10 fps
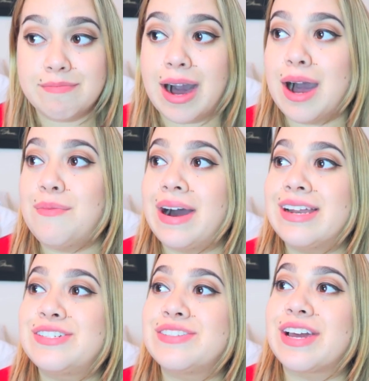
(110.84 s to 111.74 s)
Mom, why
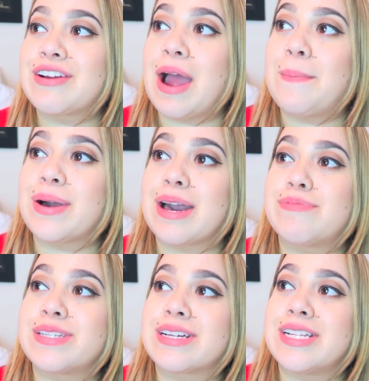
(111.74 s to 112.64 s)
did you let grandpa
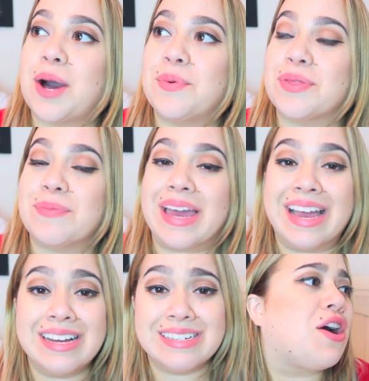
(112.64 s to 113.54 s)
come to the club with
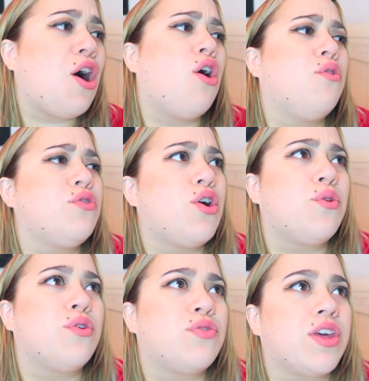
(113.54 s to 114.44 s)
me? Oh,
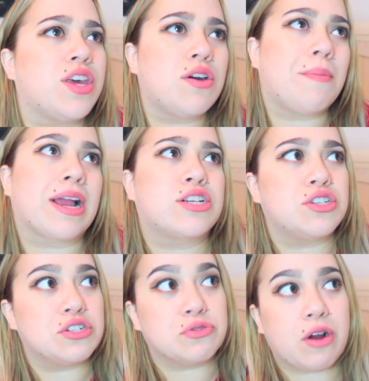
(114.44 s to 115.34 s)
no, thank you, I'm
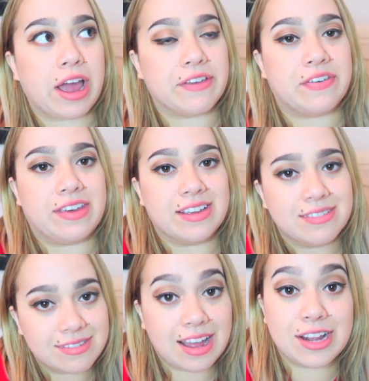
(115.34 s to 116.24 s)
actually driving.
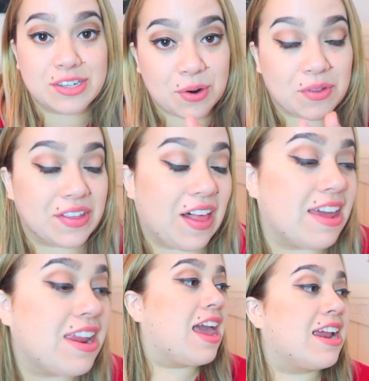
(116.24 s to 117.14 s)
Totally
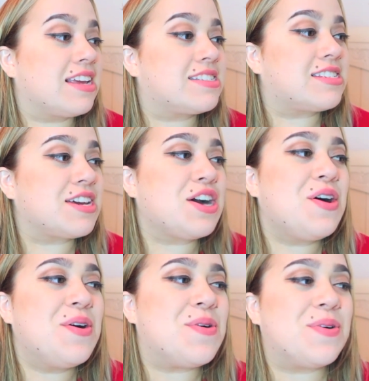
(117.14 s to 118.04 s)
lied. And he's like,
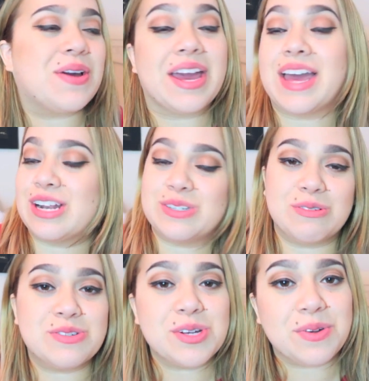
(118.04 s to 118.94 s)
oh, okay, yeah,
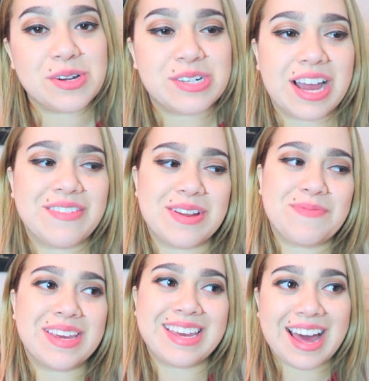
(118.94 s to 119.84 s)
don't drink when you're driving.
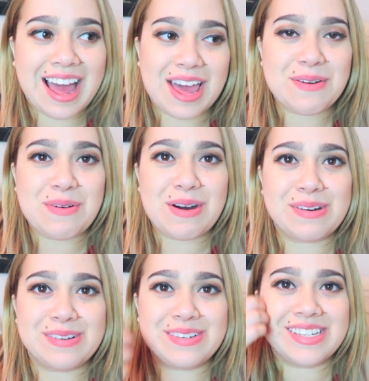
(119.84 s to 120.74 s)
I'm like, yeah, I
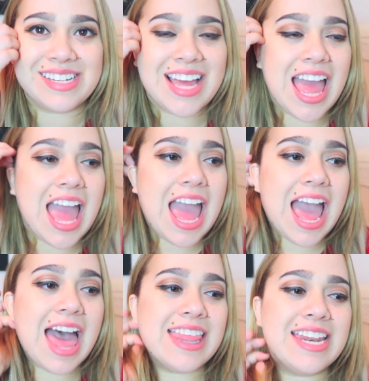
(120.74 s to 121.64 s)
won't. And
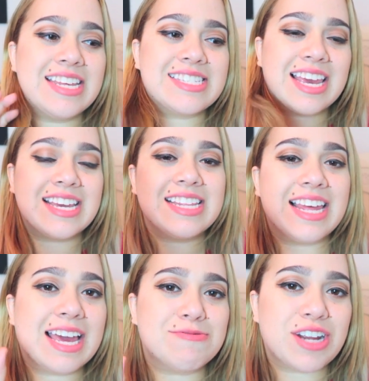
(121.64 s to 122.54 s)
then he's like, he
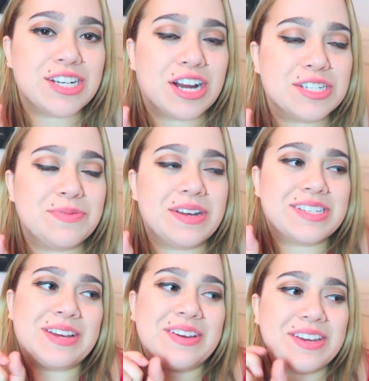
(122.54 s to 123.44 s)
like kept trying to talk to me, and I
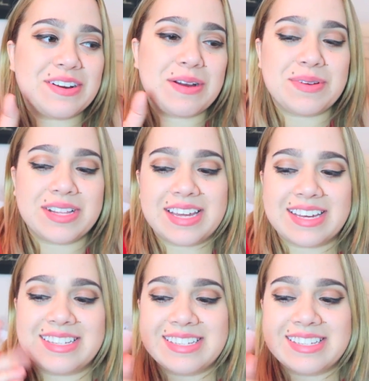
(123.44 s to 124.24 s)
was like, okay, grandpa, like,